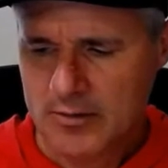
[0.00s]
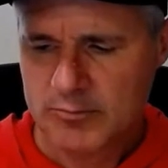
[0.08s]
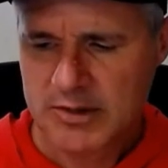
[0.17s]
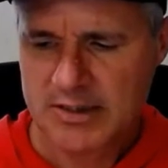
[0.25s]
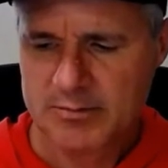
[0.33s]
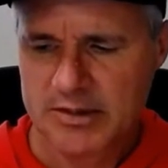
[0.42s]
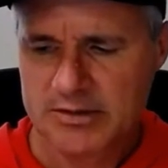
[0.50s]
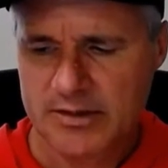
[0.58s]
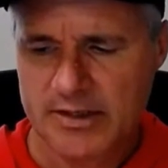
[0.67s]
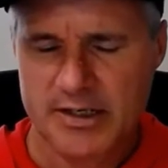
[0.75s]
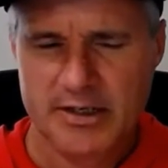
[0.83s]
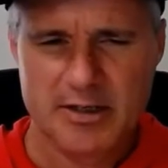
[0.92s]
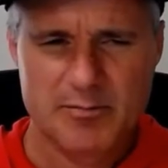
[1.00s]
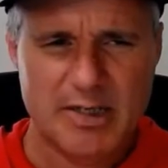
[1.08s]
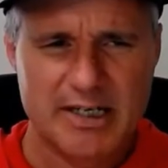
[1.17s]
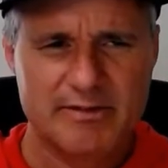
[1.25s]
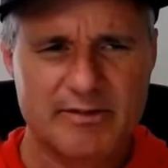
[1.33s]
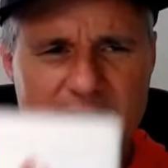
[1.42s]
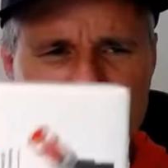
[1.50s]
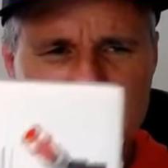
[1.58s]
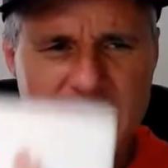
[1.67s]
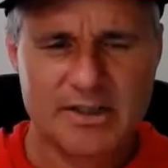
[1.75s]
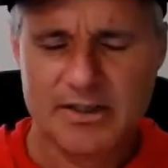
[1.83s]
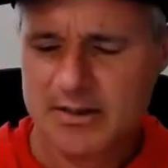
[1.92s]
But I'm going to start carrying a bite valve in
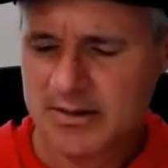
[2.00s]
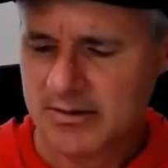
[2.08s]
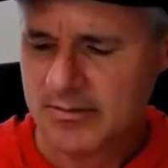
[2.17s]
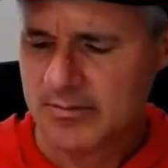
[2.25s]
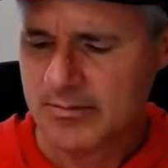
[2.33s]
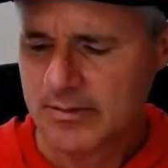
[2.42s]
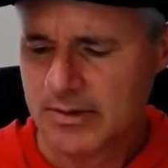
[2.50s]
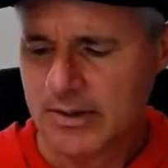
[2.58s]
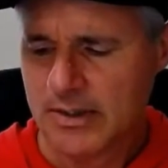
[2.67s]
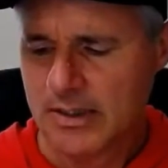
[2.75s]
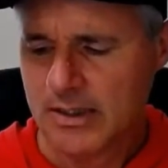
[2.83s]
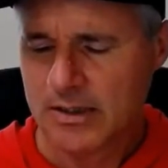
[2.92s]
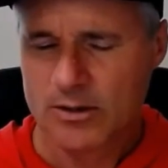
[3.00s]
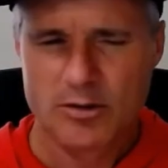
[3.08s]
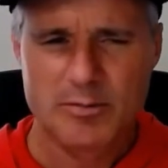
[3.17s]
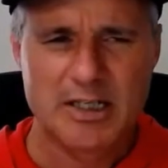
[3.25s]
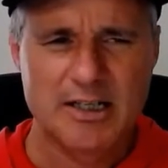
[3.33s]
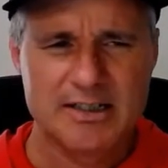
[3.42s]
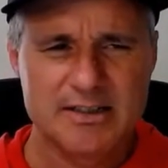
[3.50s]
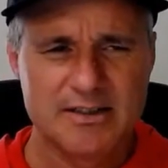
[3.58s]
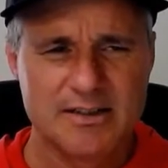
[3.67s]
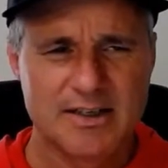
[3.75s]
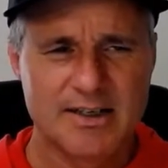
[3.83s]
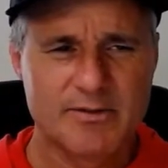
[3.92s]
there. Learned my
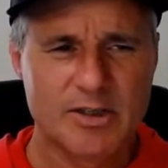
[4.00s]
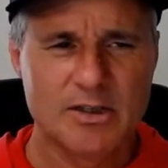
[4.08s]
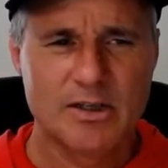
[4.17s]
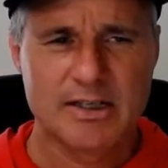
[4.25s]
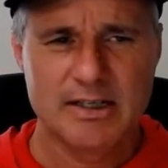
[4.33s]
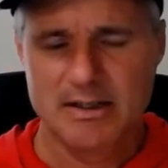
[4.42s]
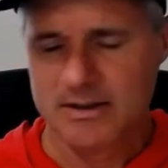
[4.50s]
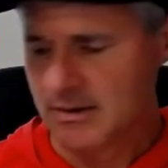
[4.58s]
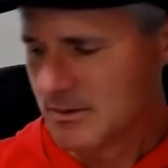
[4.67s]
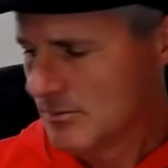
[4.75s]
lesson. I got very lucky.